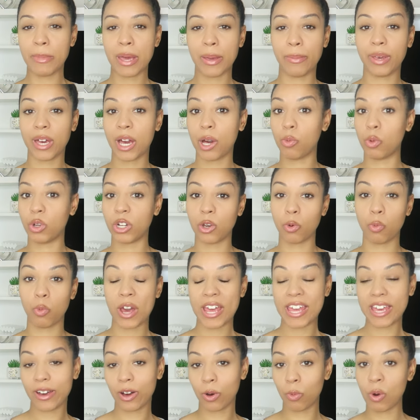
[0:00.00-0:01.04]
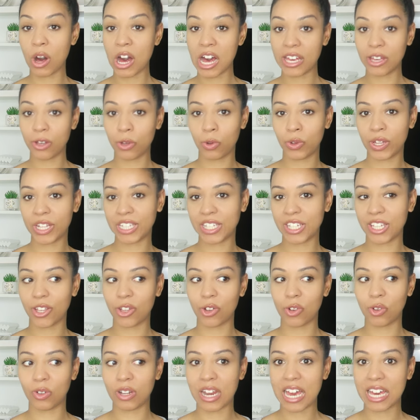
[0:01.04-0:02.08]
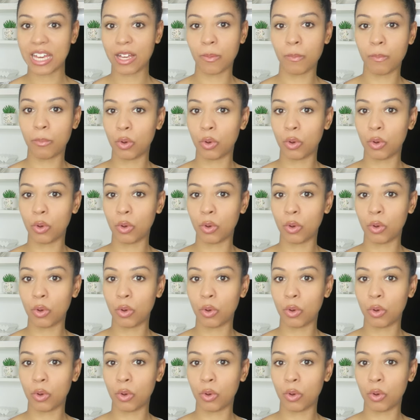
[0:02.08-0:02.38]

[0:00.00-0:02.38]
maybe I want to wait a while until like